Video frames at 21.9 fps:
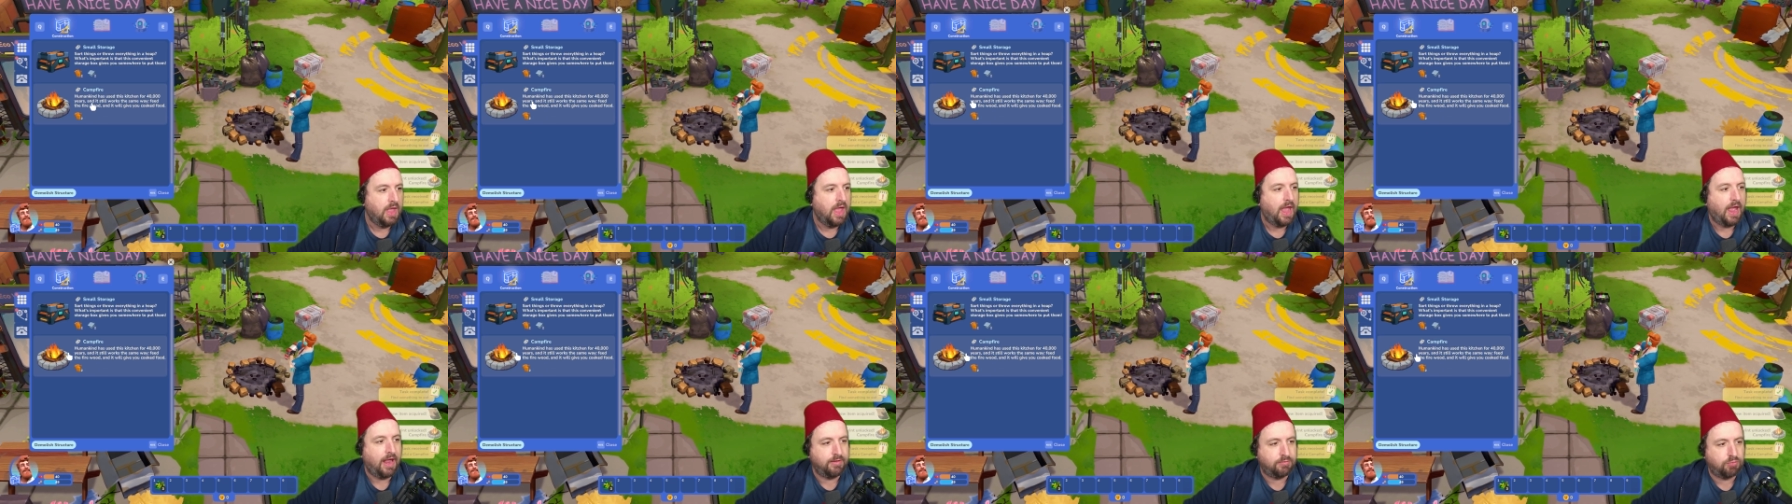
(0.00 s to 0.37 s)

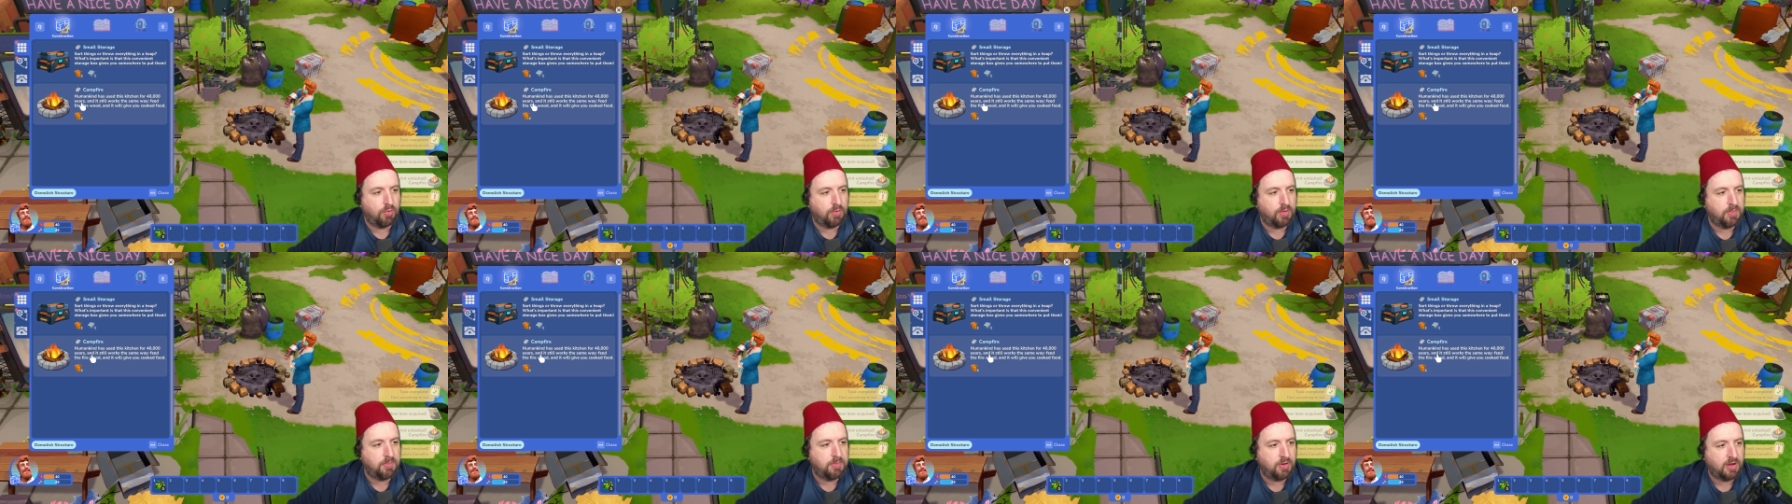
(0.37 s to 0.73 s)
And this is where
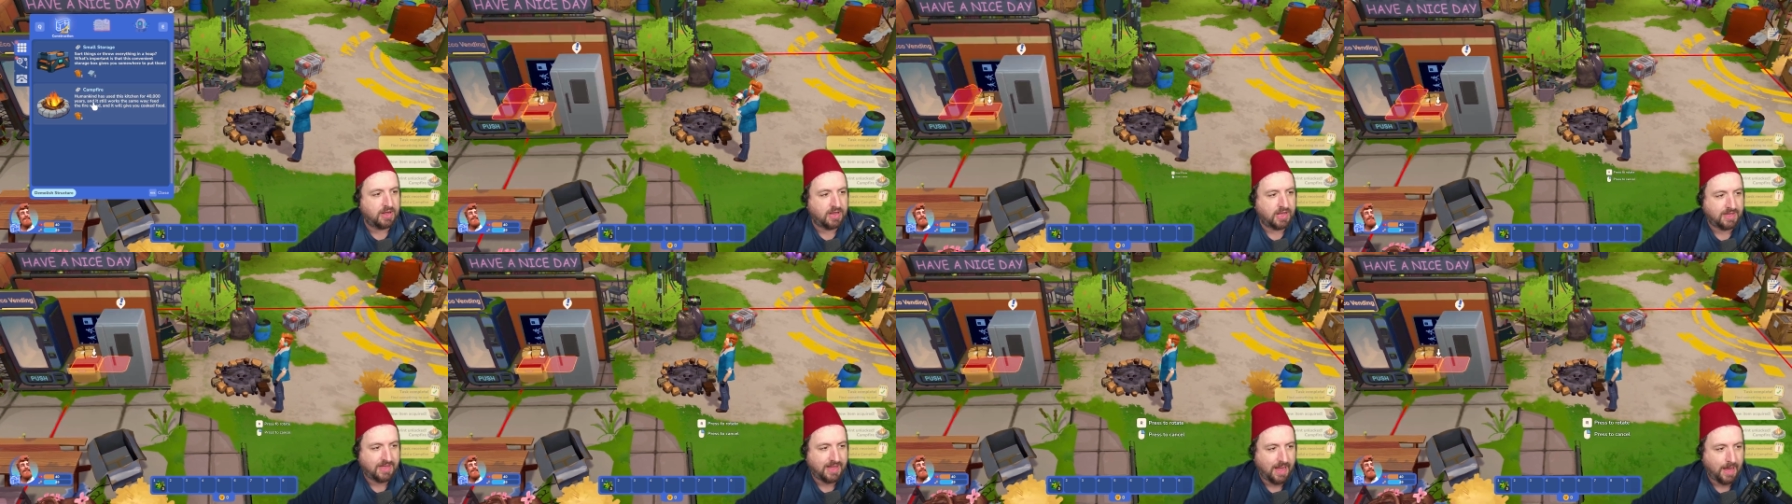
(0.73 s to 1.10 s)
we can build
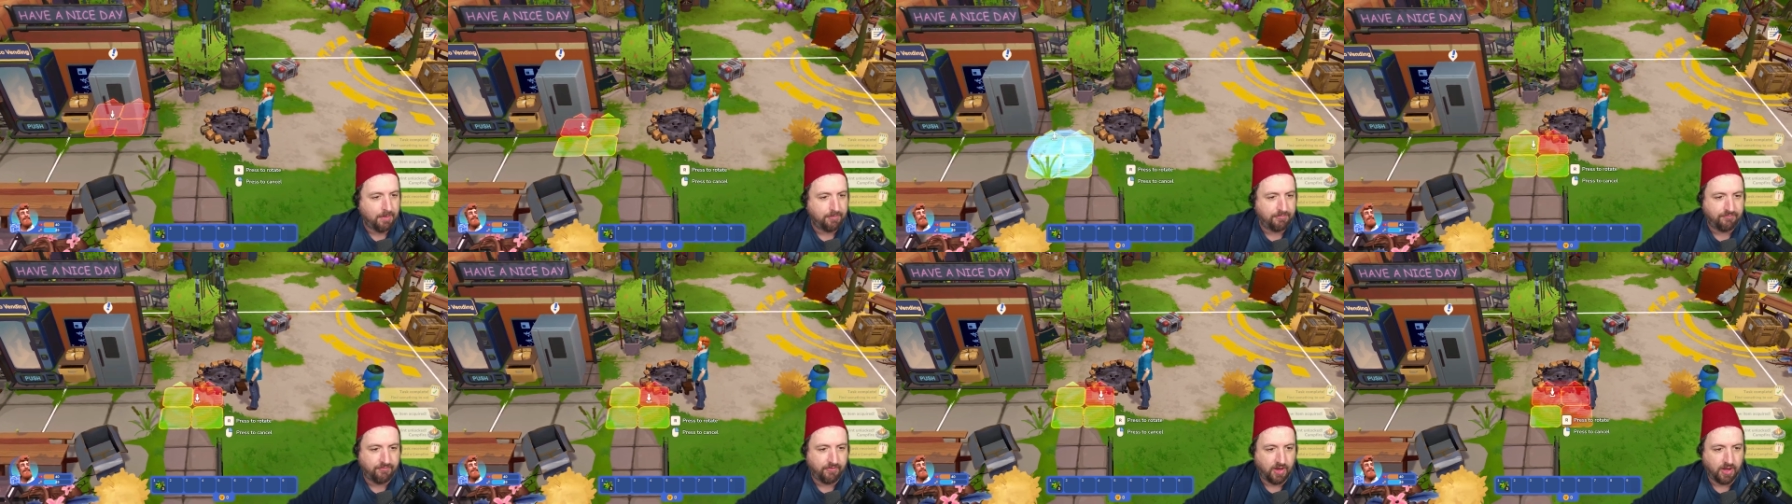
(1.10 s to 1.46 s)
like a
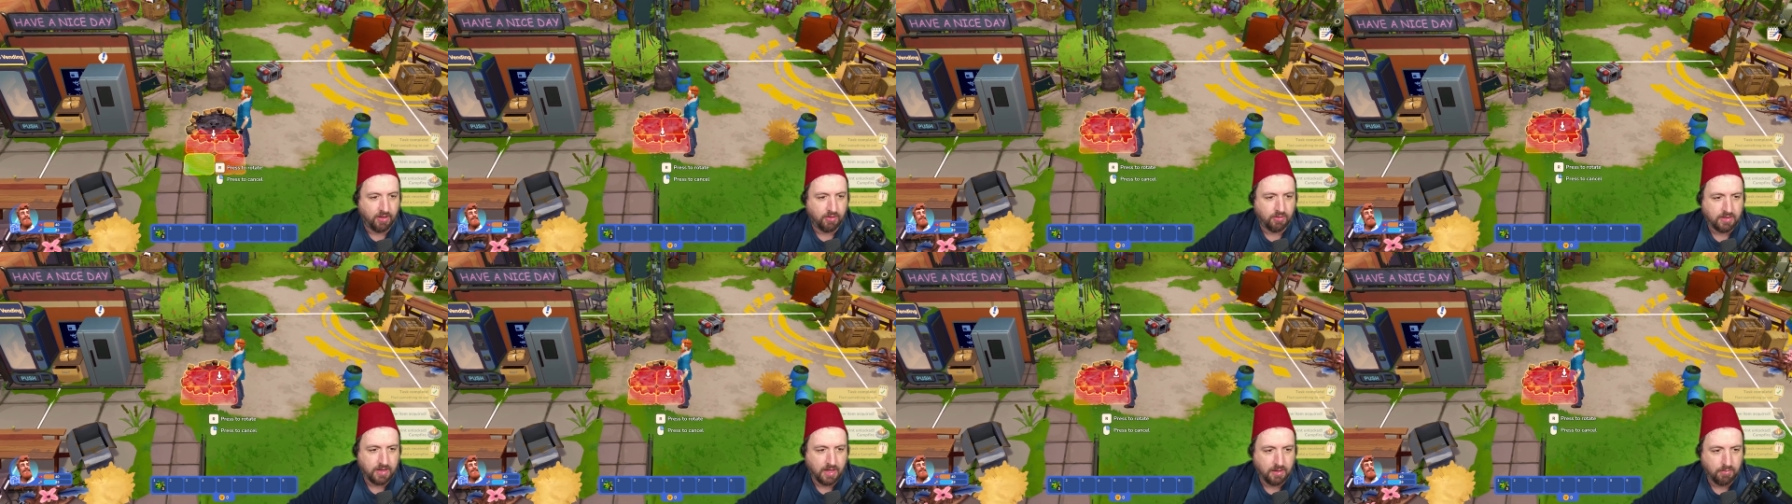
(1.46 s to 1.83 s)
campfire.
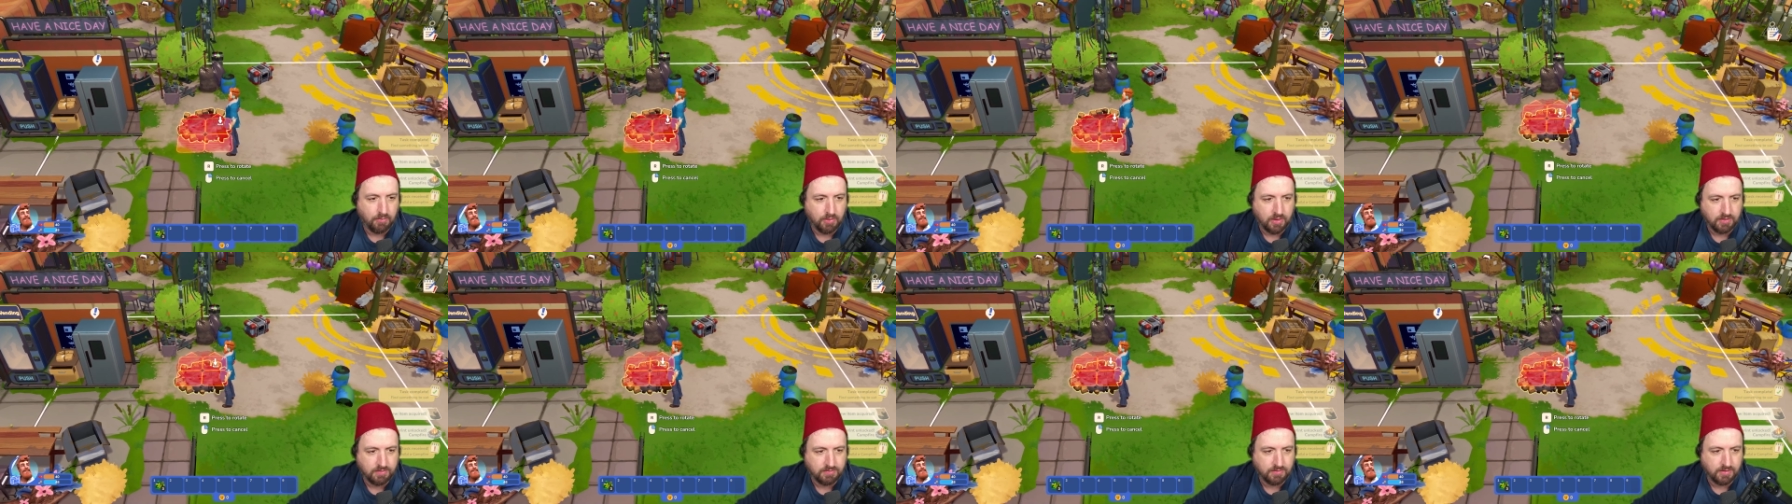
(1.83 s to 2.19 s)
Okay,
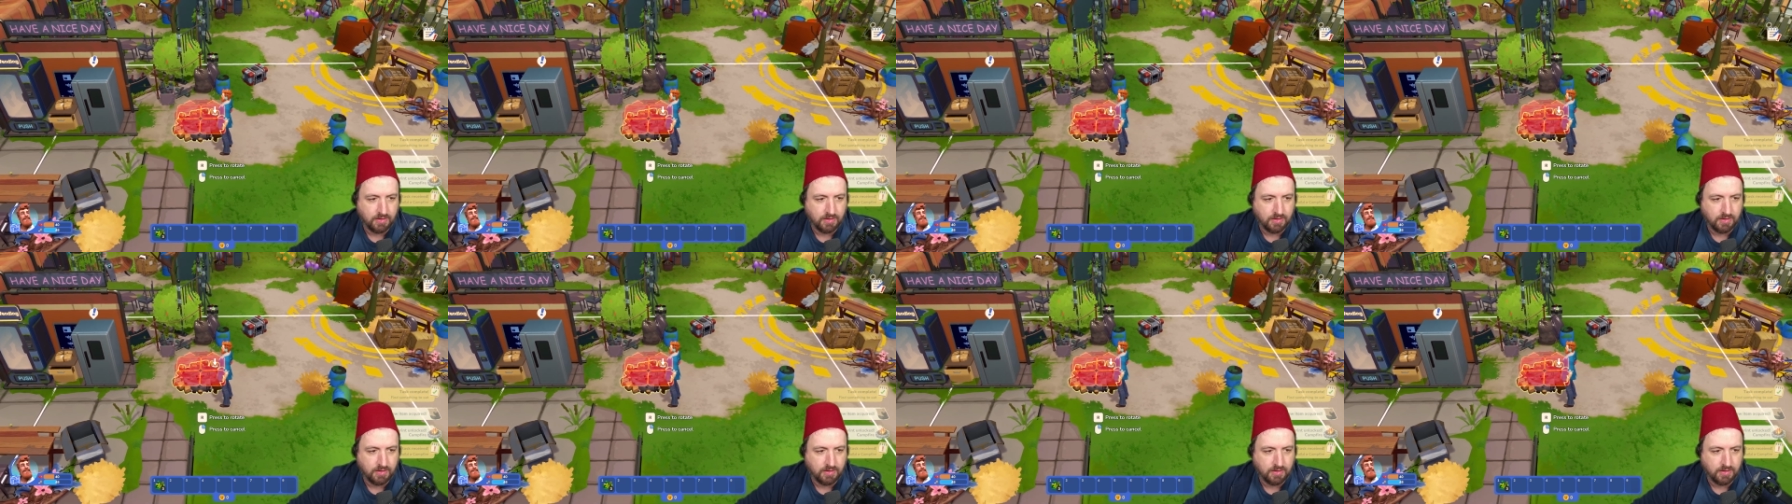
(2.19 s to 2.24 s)
well, let's,